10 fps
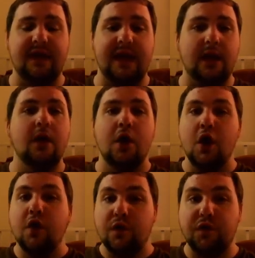thing
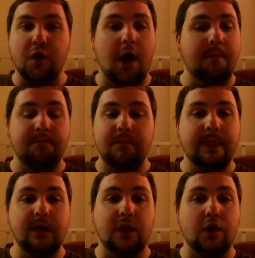from
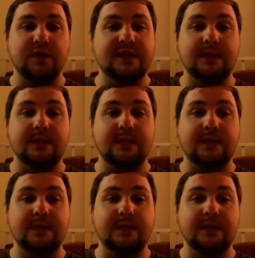you know